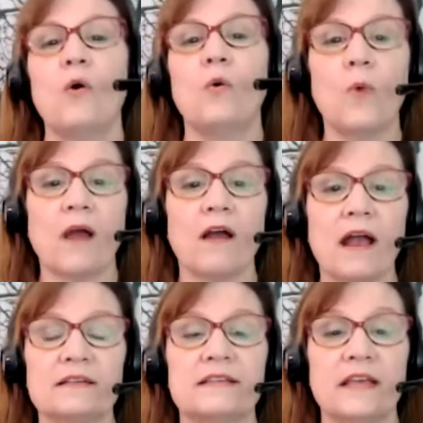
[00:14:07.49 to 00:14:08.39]

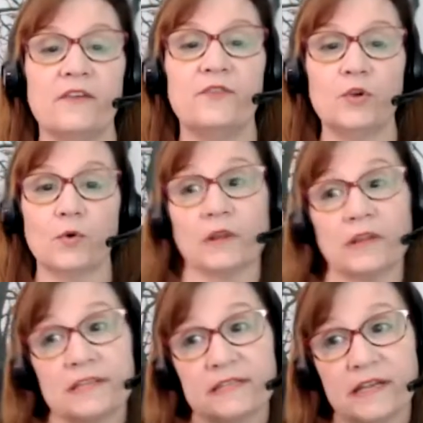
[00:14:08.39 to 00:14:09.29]
Whereas if you're
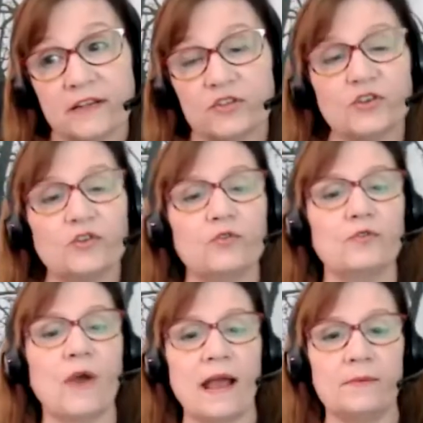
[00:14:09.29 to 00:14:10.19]
listening
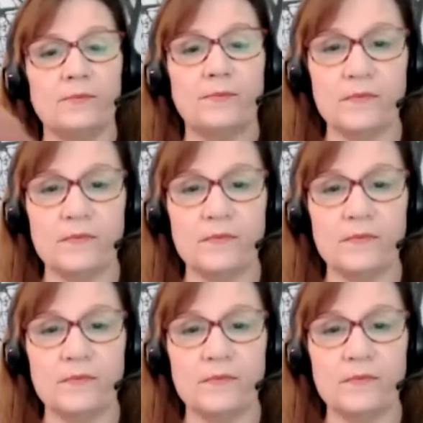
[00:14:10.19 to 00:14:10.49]
to and